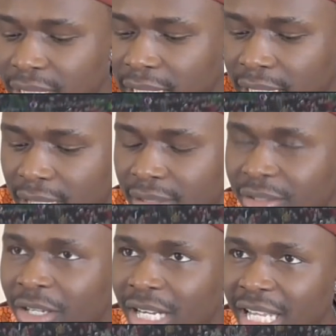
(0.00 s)
Nah,
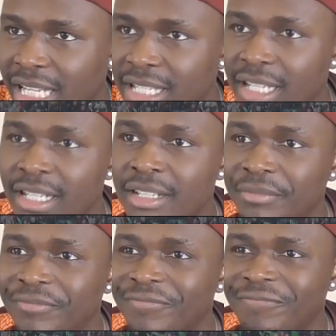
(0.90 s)
not again, son.
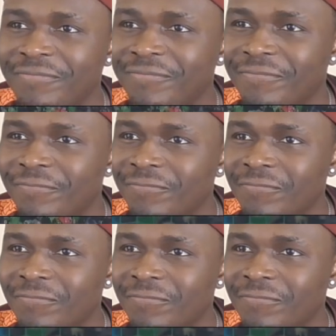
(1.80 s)
Too much.